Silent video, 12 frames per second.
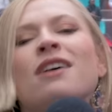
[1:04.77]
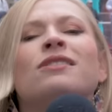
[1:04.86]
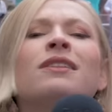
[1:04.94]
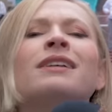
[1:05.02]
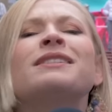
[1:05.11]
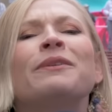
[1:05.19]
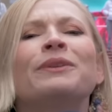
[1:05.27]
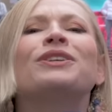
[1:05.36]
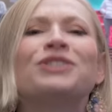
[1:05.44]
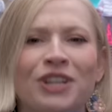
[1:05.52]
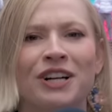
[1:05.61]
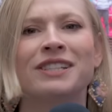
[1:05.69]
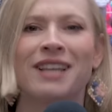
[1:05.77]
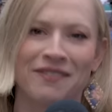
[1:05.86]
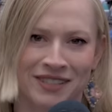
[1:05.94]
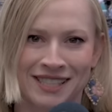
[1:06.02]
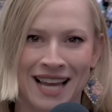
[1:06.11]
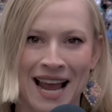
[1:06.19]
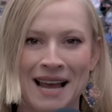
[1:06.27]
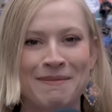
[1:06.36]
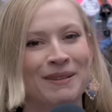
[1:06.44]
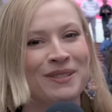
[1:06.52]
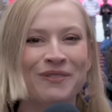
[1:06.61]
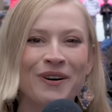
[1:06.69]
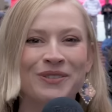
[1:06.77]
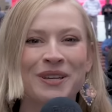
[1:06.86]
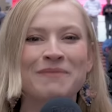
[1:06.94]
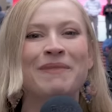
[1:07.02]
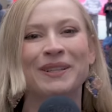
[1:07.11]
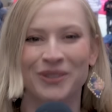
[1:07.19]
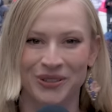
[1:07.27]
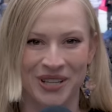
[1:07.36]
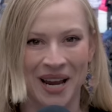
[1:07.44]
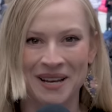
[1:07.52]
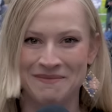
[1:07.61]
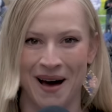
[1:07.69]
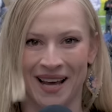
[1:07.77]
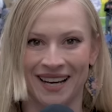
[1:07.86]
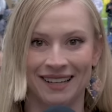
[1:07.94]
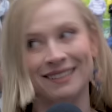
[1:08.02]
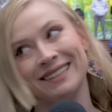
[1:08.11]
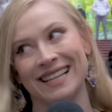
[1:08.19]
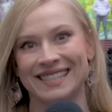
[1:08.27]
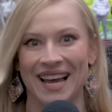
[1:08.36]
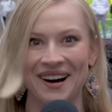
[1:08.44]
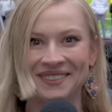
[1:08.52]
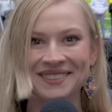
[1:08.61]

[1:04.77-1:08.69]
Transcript: so let's see what the tourists have to say about Devotion by Dolce & Gabbana. Let's go.